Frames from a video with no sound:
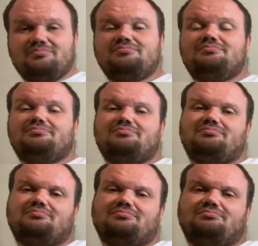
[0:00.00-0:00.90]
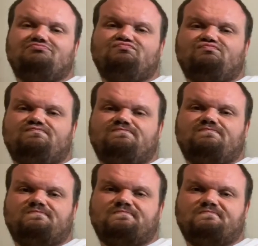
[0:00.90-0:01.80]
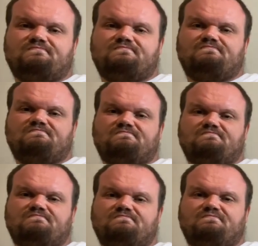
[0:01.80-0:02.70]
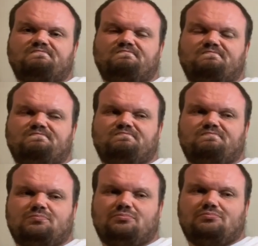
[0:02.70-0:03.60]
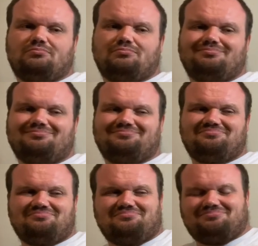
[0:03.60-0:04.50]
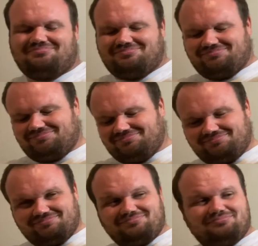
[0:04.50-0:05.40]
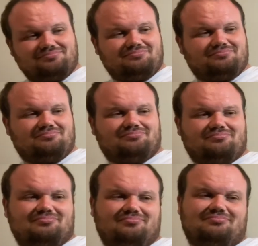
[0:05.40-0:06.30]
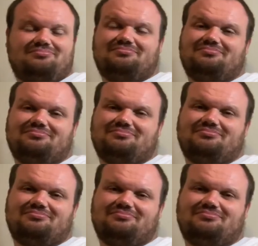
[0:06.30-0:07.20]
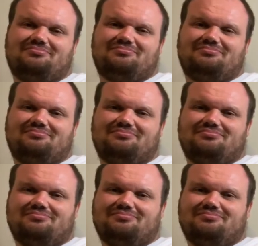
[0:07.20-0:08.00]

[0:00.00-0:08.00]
The person shown says nothing.